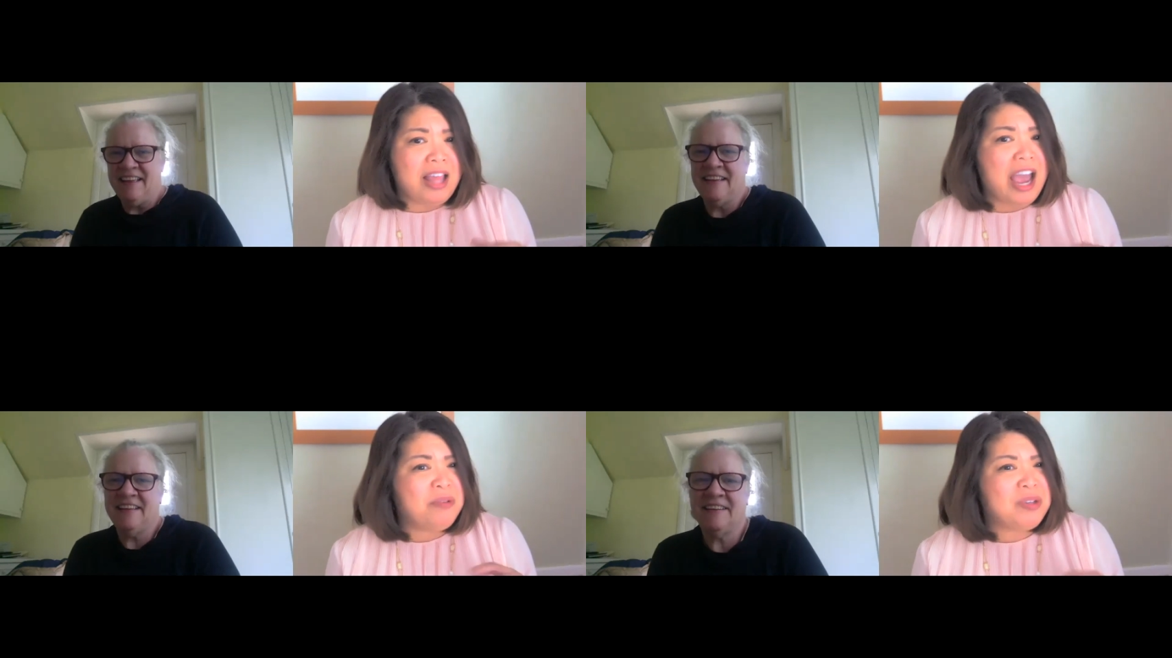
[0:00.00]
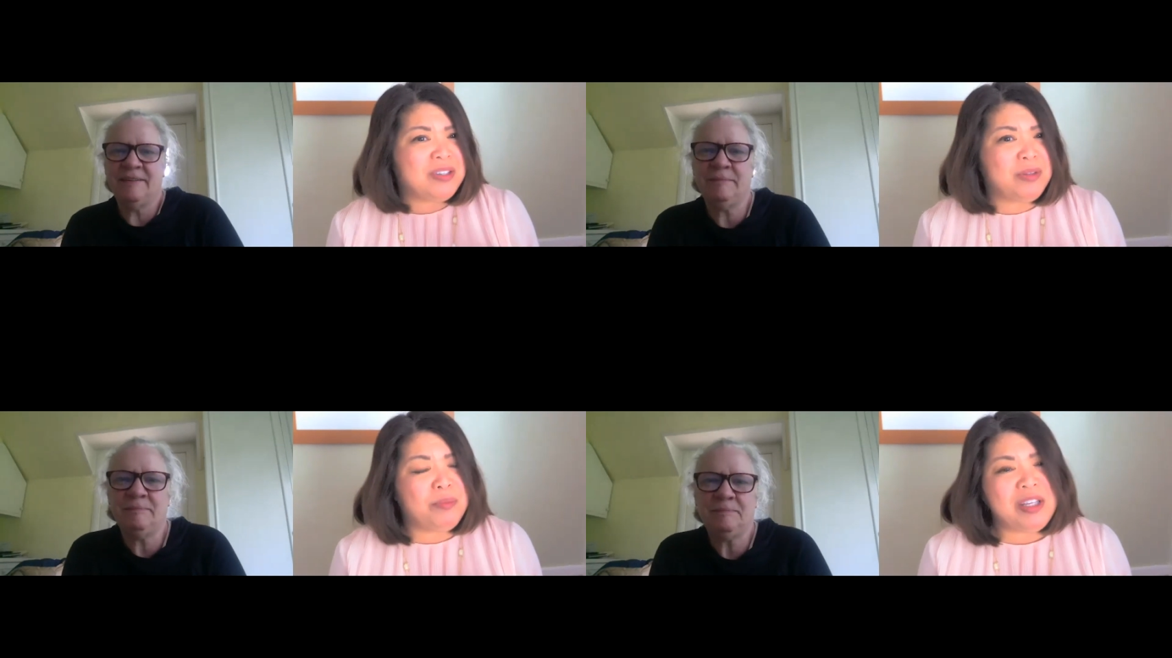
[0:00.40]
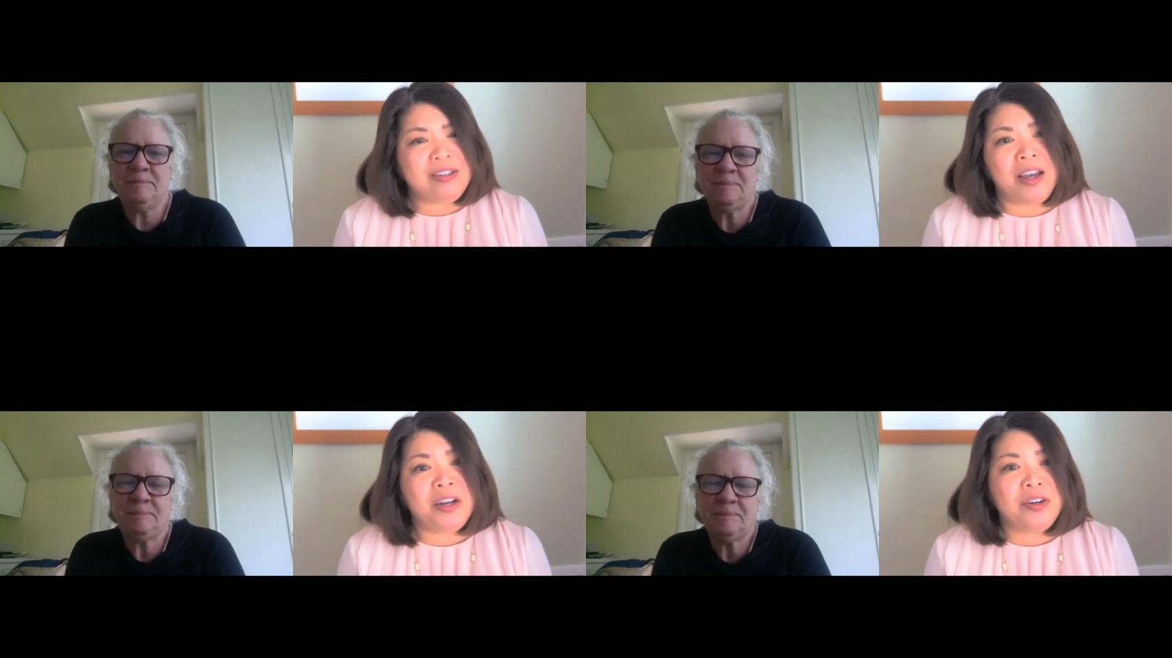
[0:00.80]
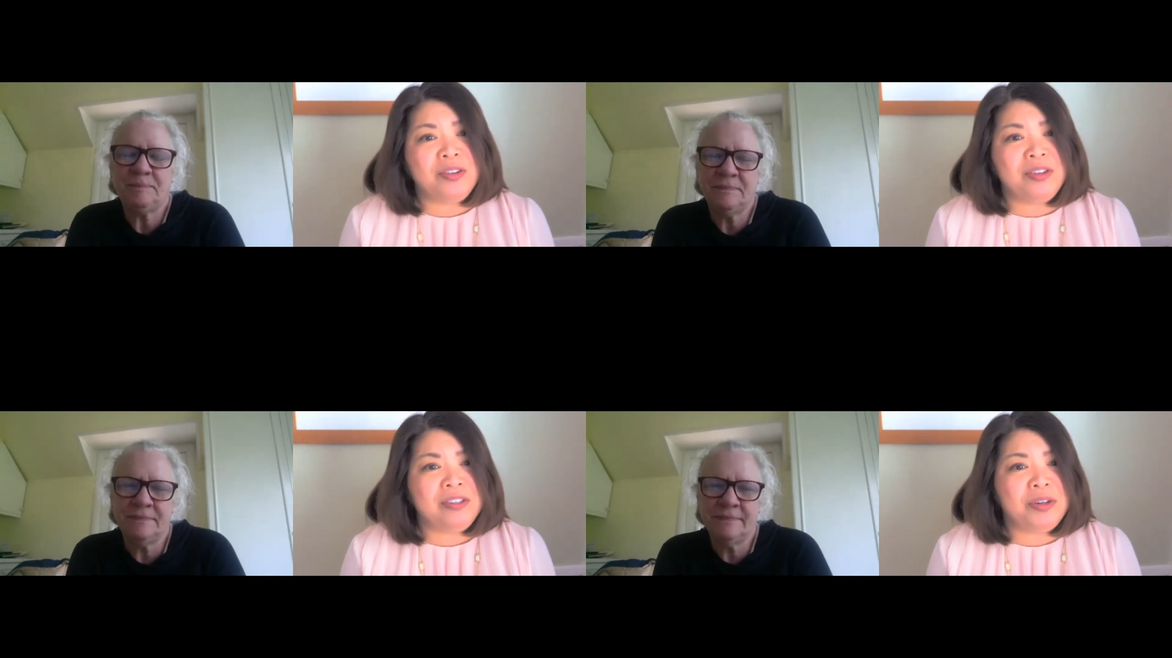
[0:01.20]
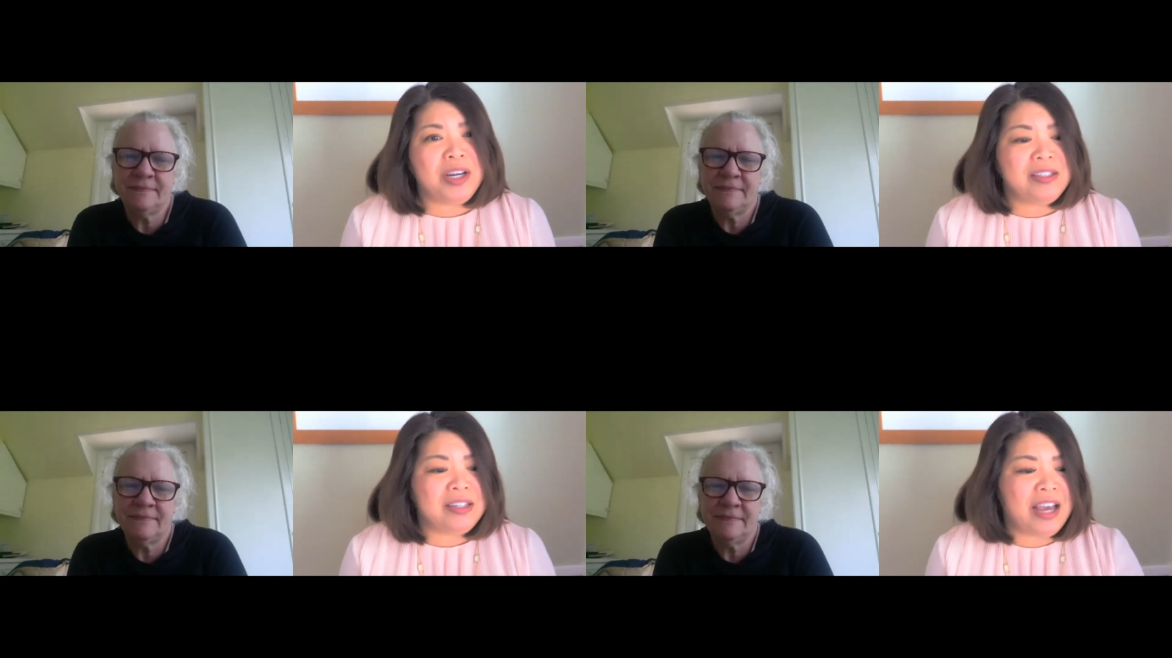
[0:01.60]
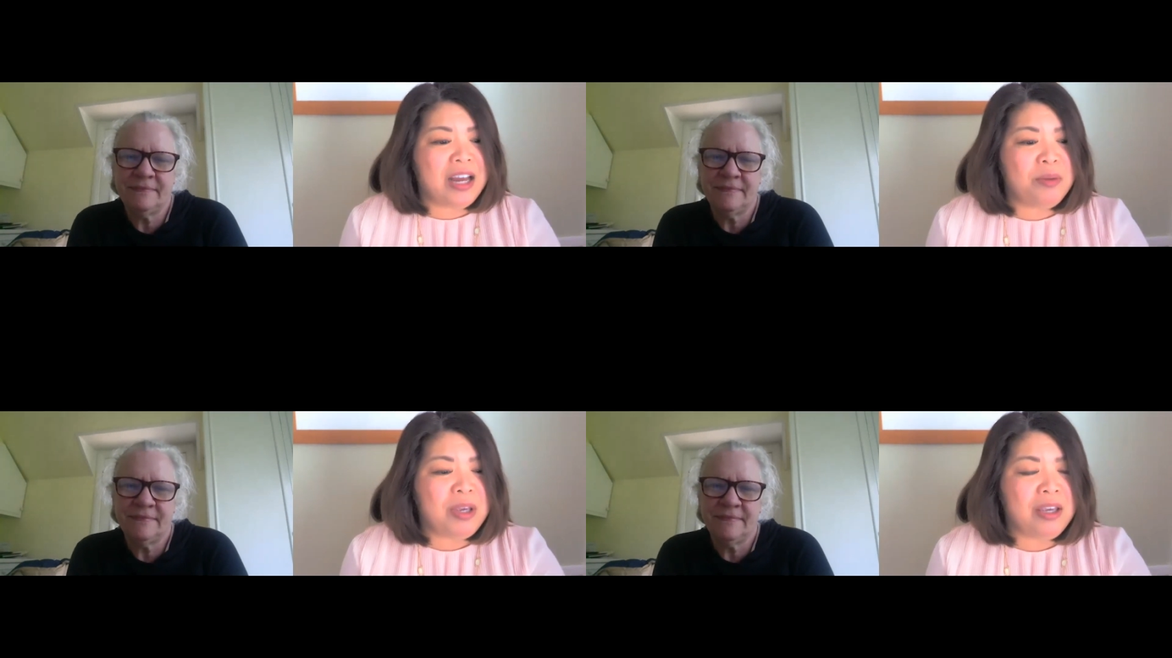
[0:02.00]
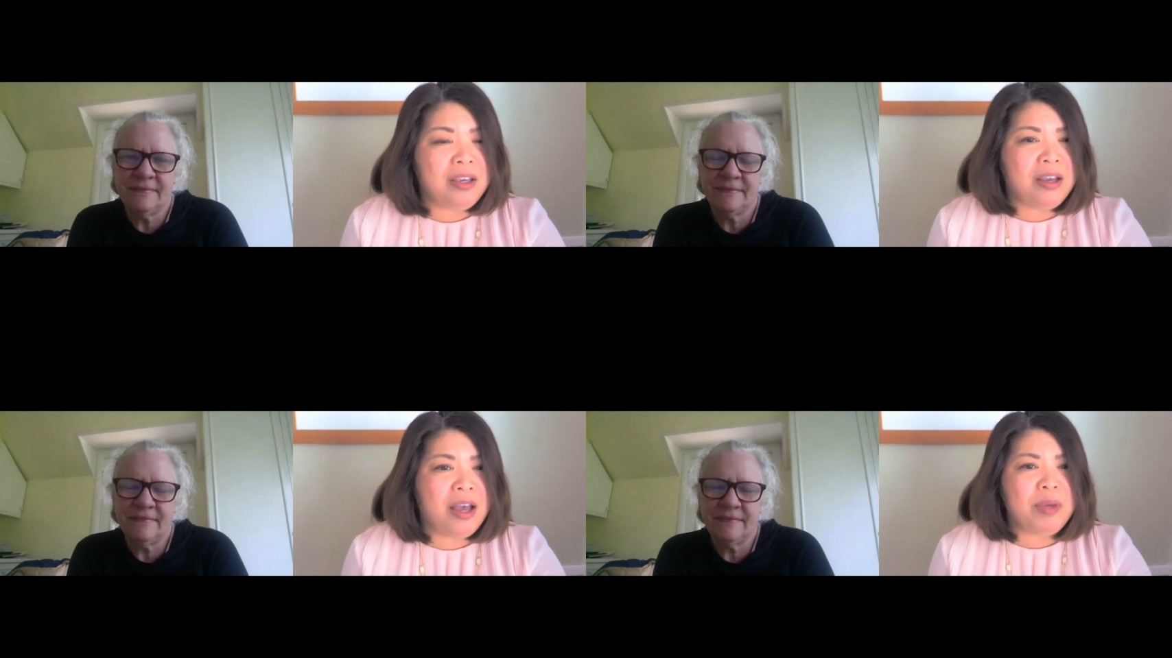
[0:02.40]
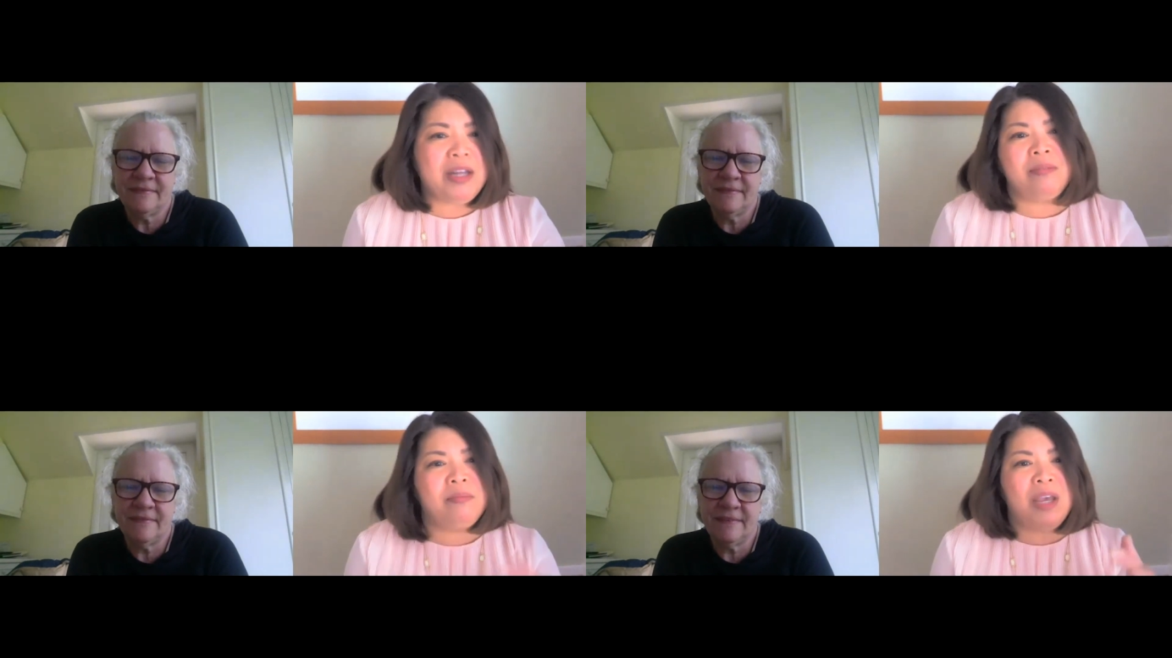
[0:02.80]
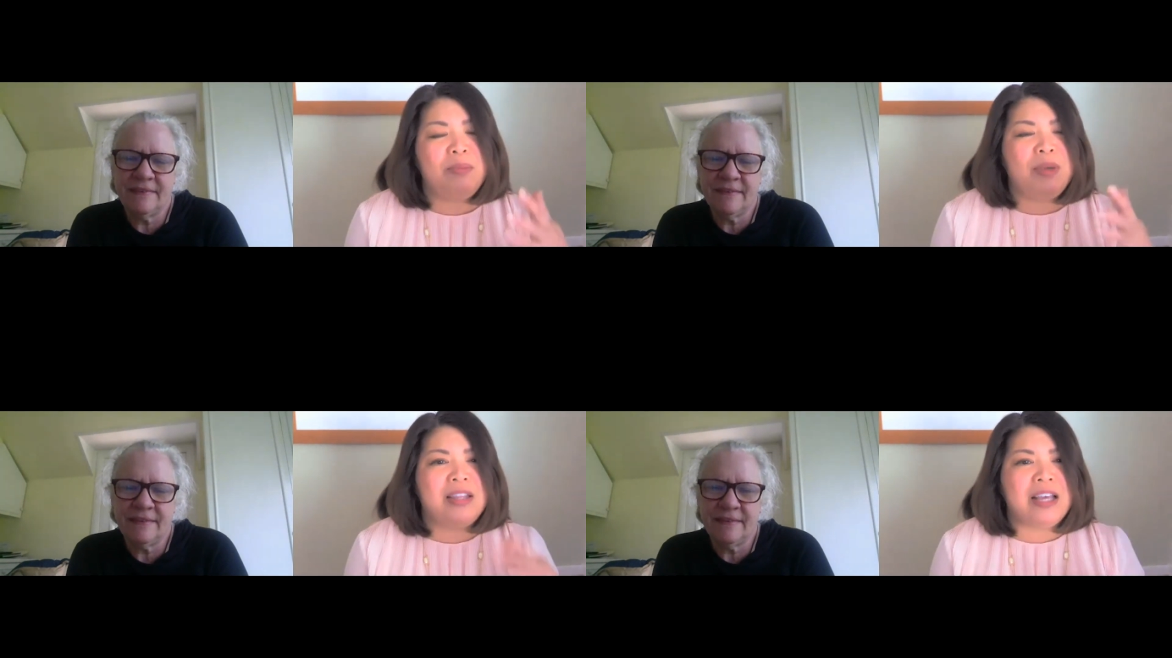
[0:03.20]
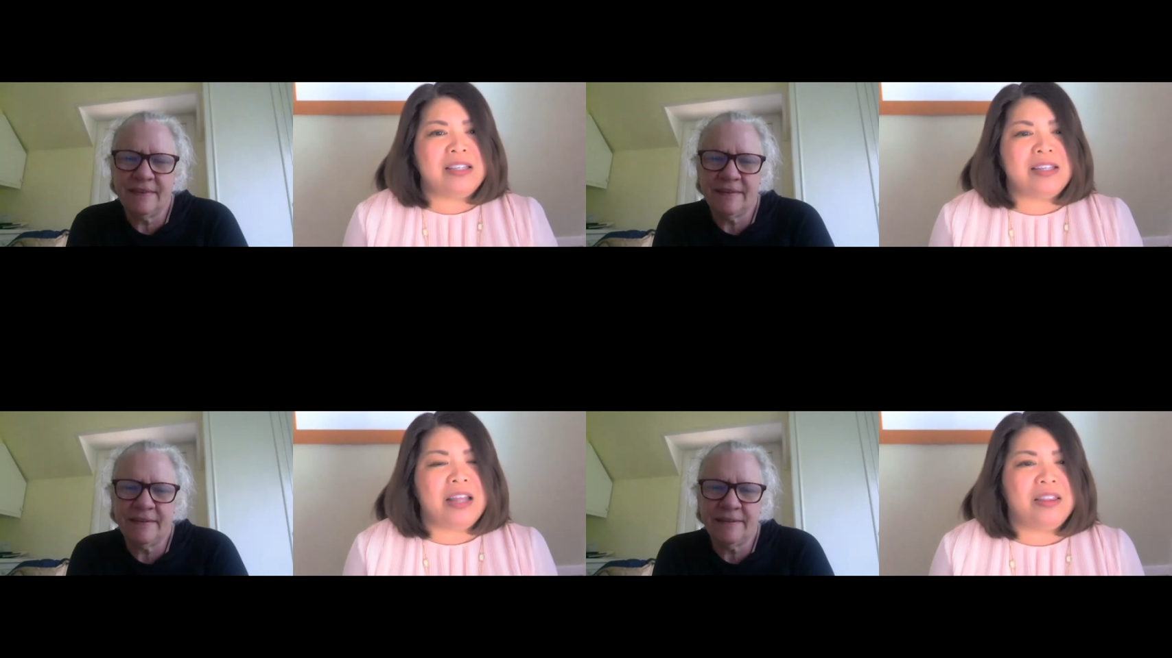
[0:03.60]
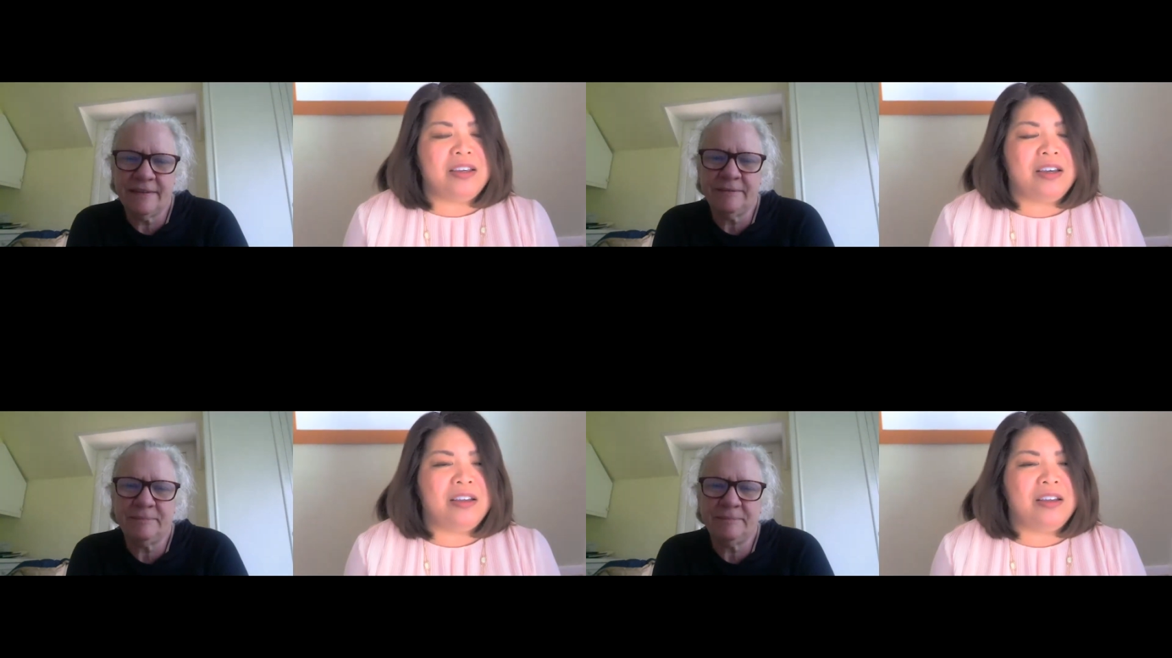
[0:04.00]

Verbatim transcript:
Speaker 1: line was a little bit tighter than Grey's Anatomy. I mean, maybe that's not the,